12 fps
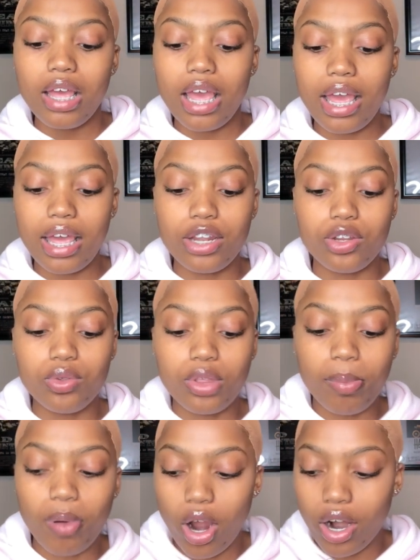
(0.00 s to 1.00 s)
and do the
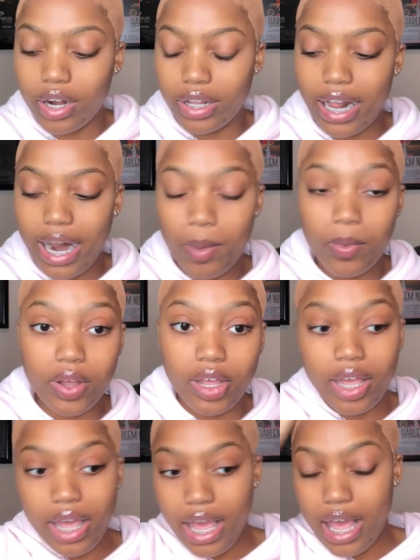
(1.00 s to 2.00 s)
part that I want,
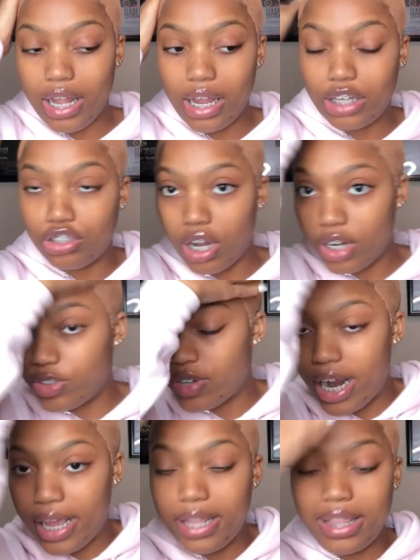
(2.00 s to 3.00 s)
and like try to
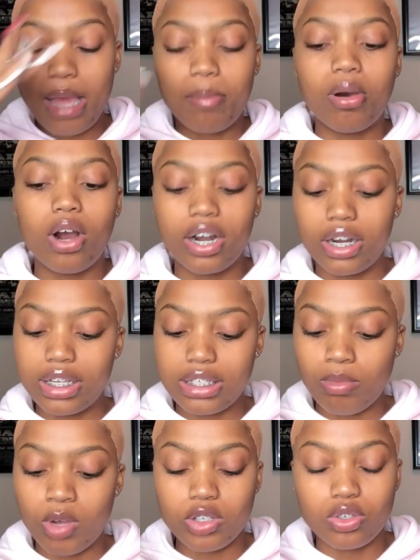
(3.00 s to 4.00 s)
dry it in that part, because
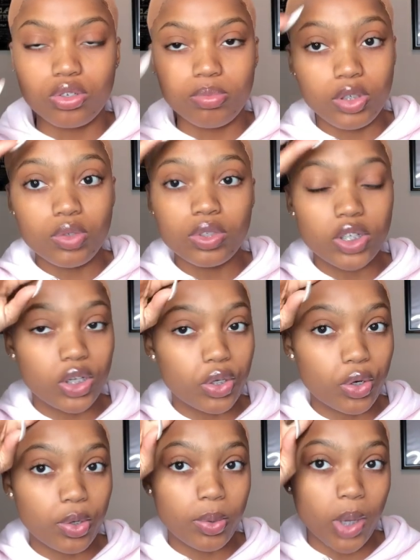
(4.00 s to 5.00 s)
I'm also gonna be doing the
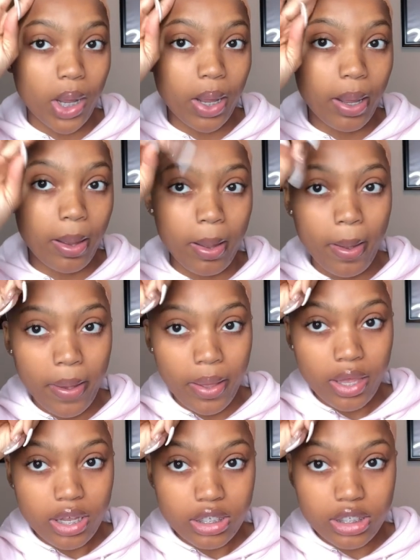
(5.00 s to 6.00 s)
little
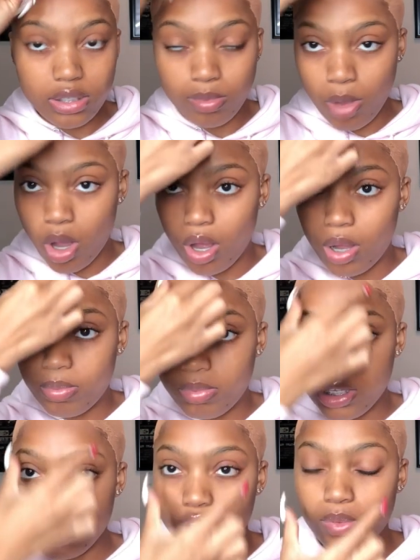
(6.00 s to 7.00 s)
small
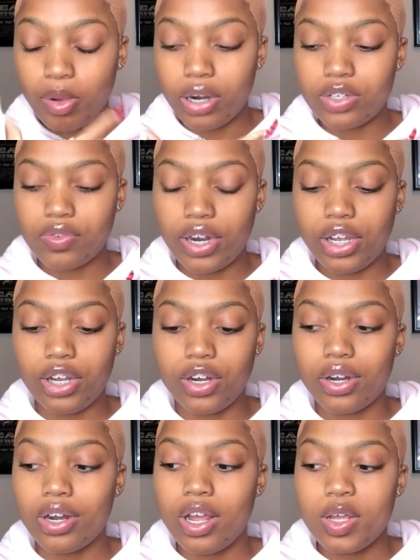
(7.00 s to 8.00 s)
bleached parts right here.